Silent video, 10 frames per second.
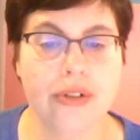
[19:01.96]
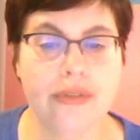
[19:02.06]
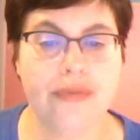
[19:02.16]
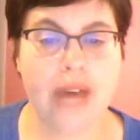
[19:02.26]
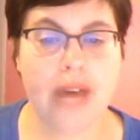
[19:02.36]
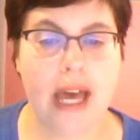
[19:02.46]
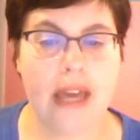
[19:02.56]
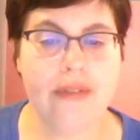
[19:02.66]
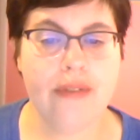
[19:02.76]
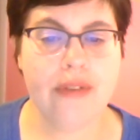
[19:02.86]
5
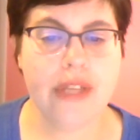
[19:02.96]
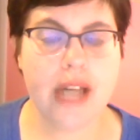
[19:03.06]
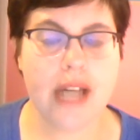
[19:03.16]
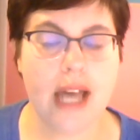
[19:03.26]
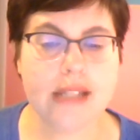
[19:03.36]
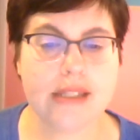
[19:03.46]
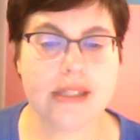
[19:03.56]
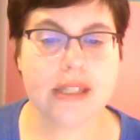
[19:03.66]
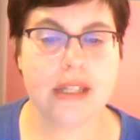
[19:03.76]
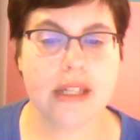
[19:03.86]
of the dots
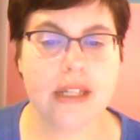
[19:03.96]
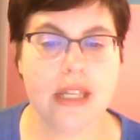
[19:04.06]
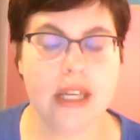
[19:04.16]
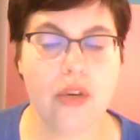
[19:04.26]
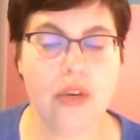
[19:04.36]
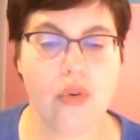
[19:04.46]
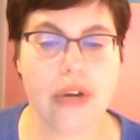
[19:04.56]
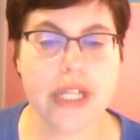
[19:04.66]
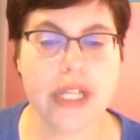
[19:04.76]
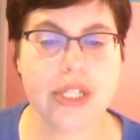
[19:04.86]
in
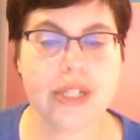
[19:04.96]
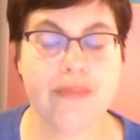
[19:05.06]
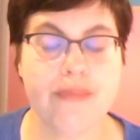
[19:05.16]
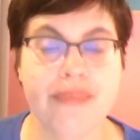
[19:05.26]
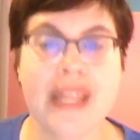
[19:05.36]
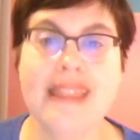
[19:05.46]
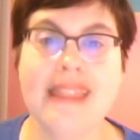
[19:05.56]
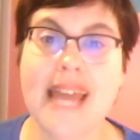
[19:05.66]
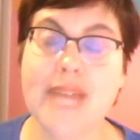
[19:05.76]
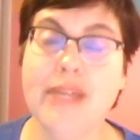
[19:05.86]
orange.
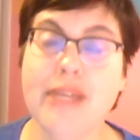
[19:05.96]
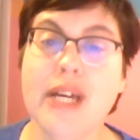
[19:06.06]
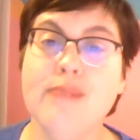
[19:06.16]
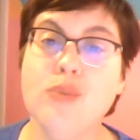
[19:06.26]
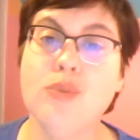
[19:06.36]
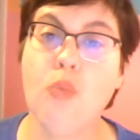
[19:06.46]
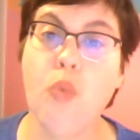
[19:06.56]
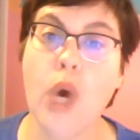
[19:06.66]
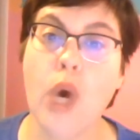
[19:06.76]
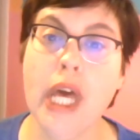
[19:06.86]
That becomes
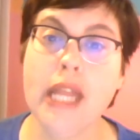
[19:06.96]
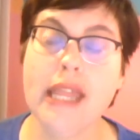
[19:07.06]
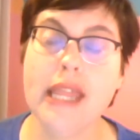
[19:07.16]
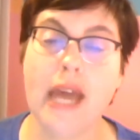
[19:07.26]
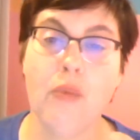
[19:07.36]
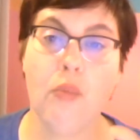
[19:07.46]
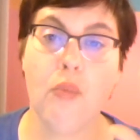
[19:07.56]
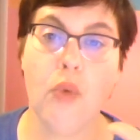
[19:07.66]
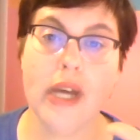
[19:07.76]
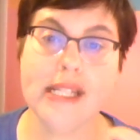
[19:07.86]
1, that
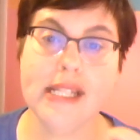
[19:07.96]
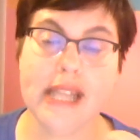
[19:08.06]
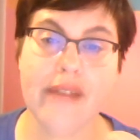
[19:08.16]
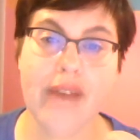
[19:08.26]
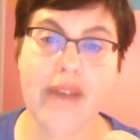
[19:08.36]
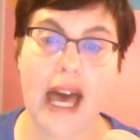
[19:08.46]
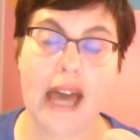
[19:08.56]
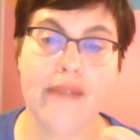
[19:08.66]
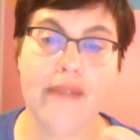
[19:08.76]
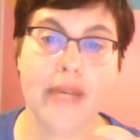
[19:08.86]
1 set of 5
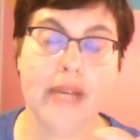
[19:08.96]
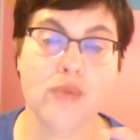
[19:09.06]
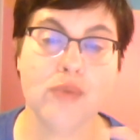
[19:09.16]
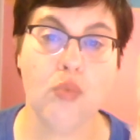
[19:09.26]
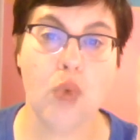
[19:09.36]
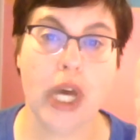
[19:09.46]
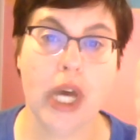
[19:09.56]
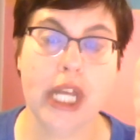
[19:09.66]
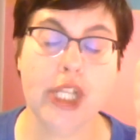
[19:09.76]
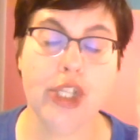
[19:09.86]
becomes
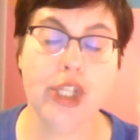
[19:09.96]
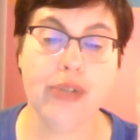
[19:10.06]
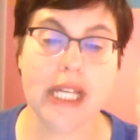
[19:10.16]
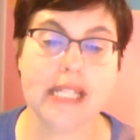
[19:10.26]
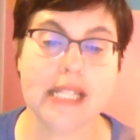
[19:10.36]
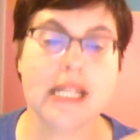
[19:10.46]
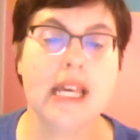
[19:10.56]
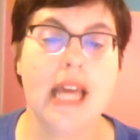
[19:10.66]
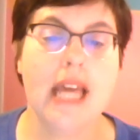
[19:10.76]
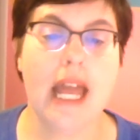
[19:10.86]
1 unit,
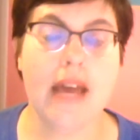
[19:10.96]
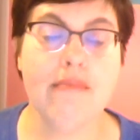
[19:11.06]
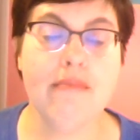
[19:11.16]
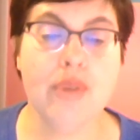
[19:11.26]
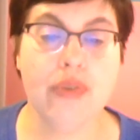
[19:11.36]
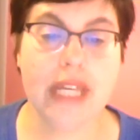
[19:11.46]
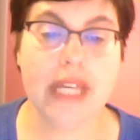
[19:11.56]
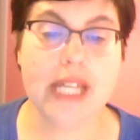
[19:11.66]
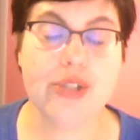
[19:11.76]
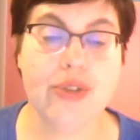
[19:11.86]
and I'm moving it
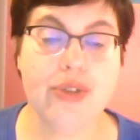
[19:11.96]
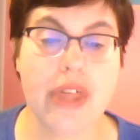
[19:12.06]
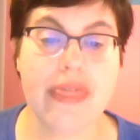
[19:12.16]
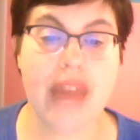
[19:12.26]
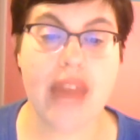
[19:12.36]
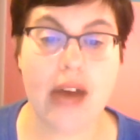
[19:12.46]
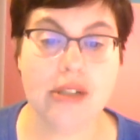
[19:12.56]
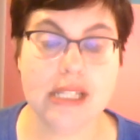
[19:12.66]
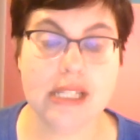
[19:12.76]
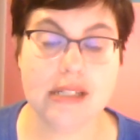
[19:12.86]
to the
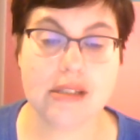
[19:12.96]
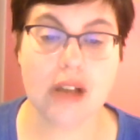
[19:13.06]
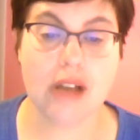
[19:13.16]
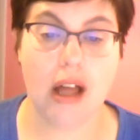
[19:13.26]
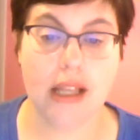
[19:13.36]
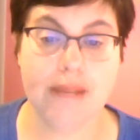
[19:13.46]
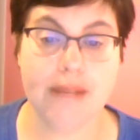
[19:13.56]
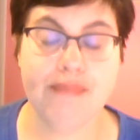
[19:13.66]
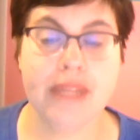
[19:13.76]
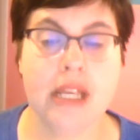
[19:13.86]
thousands column.
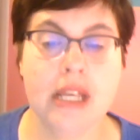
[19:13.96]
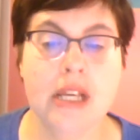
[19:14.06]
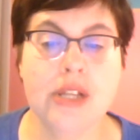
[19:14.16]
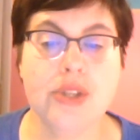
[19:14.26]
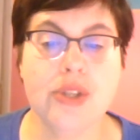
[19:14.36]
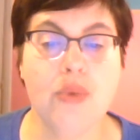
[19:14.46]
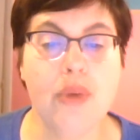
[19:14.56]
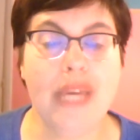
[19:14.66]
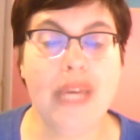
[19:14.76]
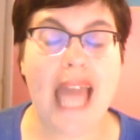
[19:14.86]
So when
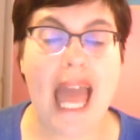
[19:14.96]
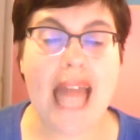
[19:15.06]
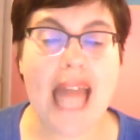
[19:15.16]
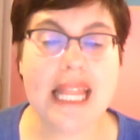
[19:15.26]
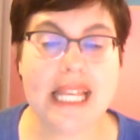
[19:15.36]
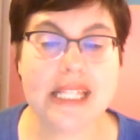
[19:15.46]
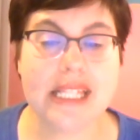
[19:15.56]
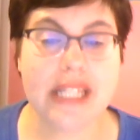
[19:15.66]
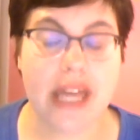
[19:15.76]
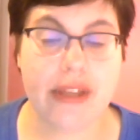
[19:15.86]
we add this
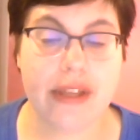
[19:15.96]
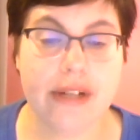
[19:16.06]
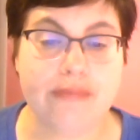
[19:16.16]
together,